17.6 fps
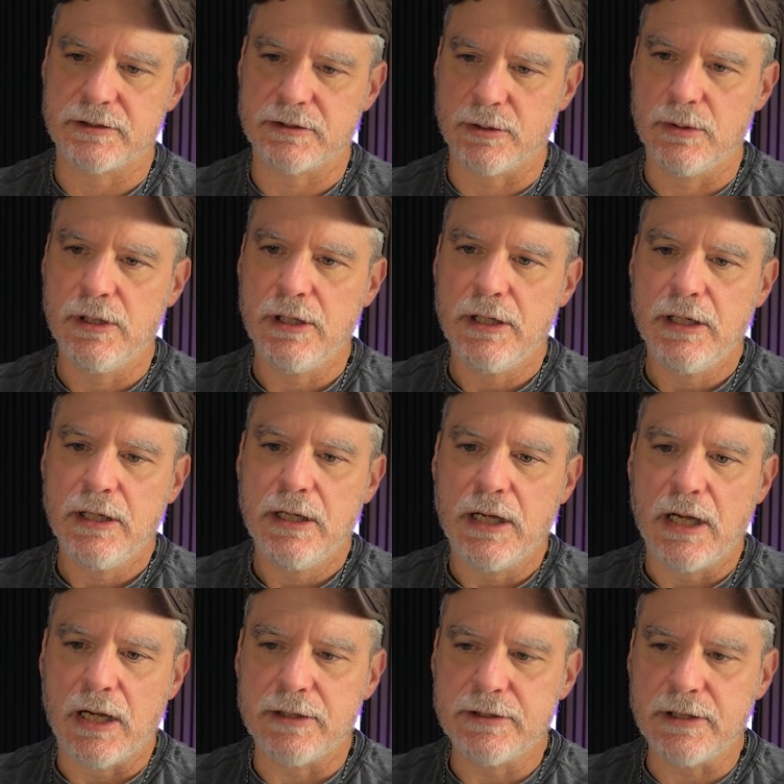So
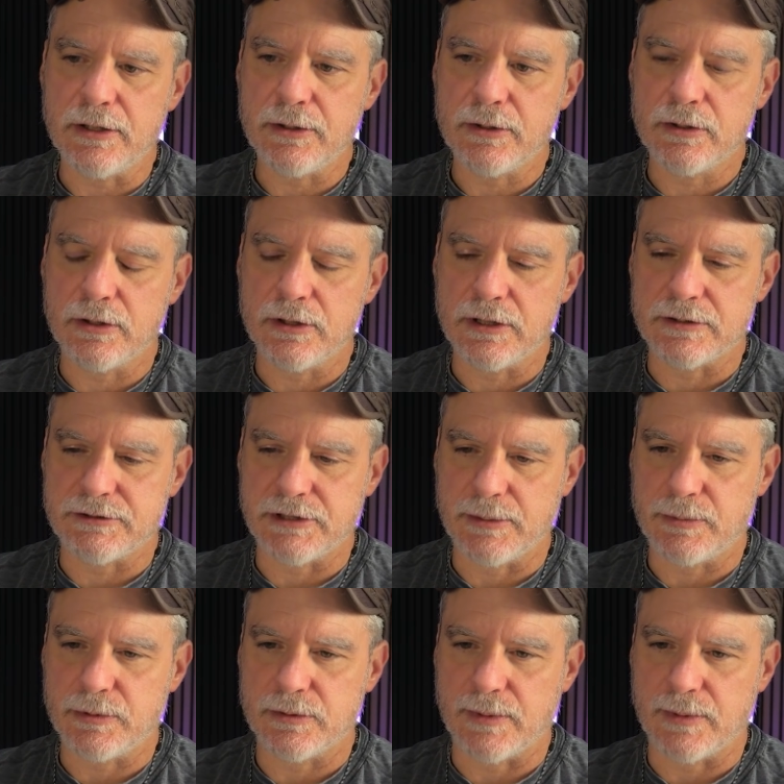another good example,